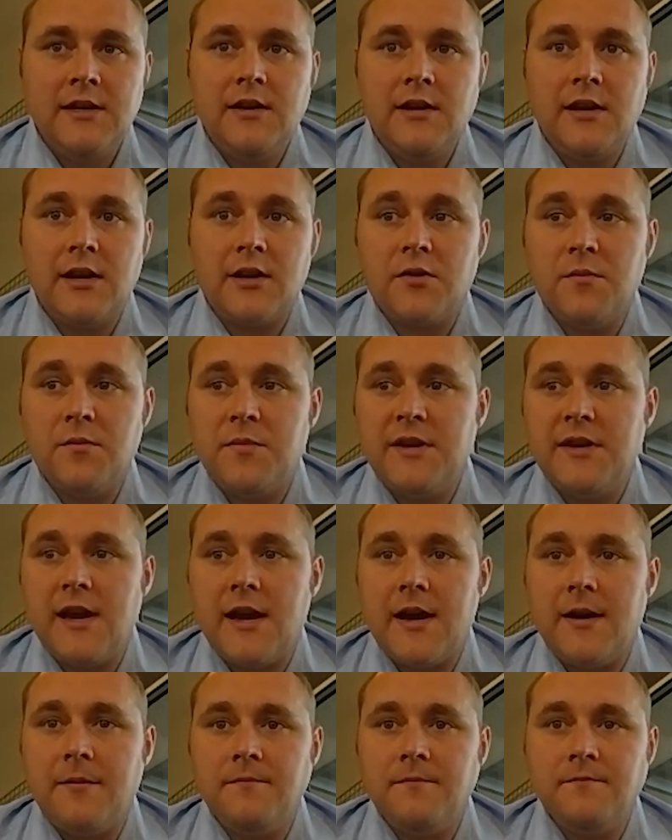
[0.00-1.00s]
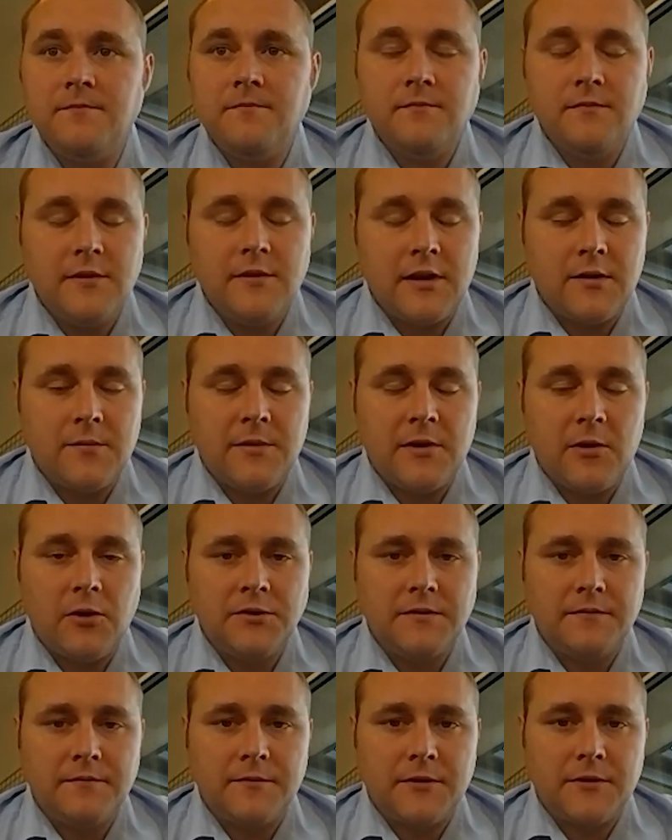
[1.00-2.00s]
it could be
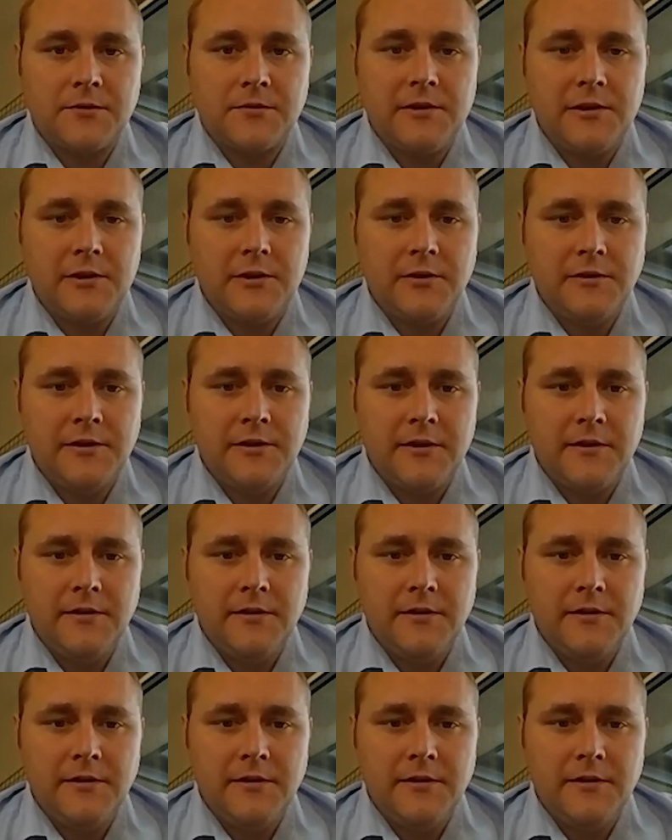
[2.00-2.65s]
awesome for us, really, couldn't it?